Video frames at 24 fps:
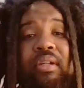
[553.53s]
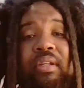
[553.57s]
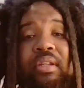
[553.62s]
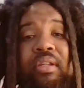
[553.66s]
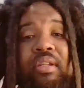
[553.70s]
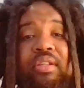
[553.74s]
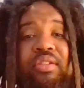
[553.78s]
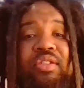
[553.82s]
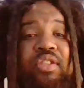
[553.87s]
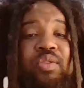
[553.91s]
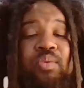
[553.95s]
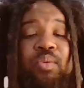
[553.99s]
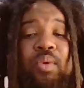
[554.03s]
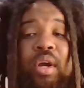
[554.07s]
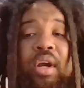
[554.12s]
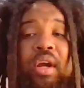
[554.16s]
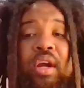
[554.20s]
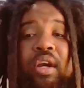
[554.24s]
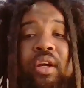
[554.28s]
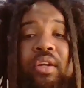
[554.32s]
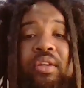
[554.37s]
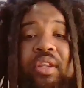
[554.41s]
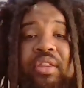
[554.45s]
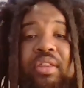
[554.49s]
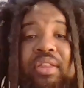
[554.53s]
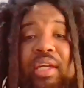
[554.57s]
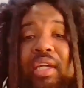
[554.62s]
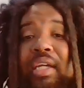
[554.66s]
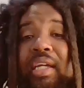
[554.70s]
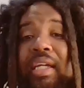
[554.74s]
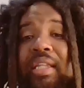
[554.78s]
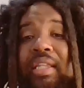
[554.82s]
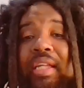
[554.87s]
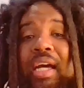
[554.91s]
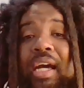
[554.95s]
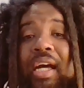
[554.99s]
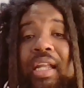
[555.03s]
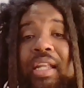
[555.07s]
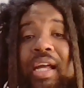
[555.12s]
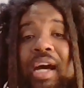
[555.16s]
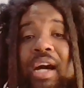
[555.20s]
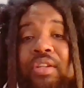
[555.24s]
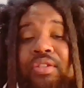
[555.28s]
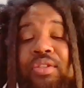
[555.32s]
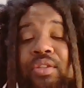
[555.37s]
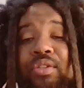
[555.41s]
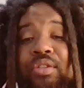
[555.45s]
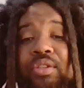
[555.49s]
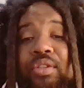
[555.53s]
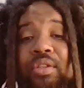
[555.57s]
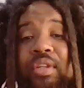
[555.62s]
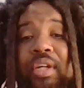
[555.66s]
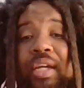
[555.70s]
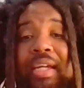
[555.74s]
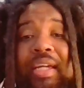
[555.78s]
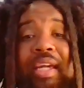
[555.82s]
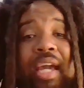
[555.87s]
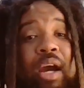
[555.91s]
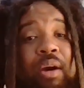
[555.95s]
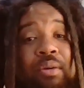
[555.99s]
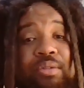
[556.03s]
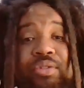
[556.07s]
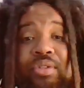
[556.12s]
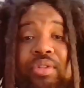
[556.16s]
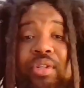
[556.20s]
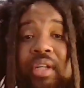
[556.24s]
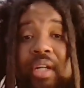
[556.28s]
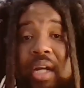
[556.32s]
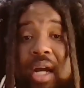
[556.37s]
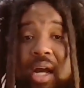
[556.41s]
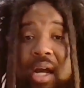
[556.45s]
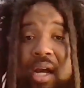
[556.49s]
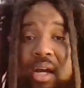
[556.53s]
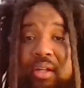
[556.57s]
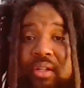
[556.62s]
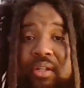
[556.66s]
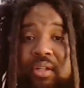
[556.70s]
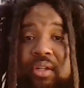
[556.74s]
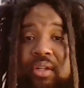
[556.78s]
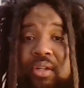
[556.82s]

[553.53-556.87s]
This is where the thinking that allows you to encounter God,